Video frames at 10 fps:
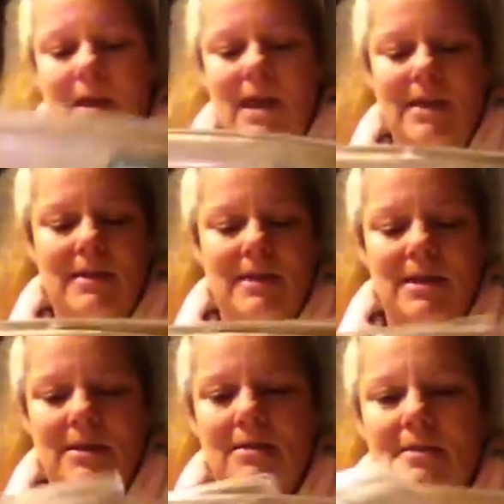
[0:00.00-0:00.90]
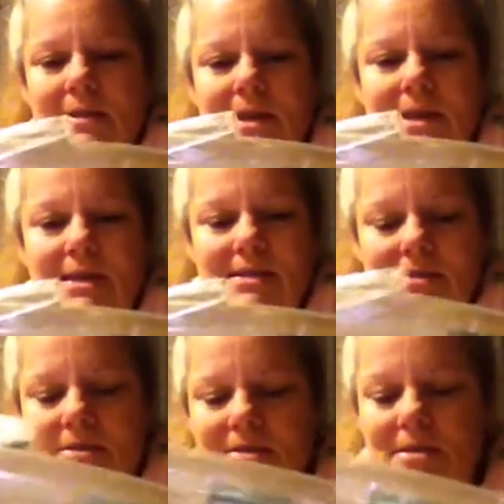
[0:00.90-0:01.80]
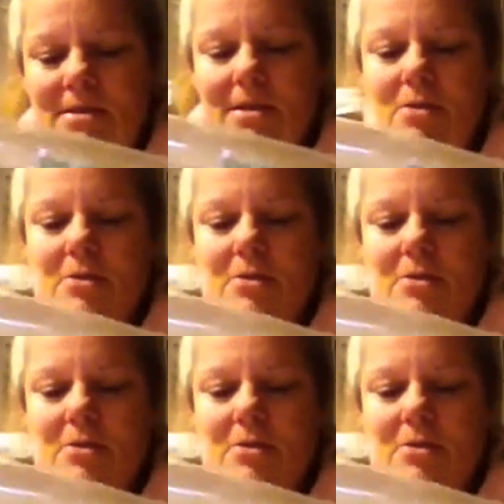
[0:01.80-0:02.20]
And then these are so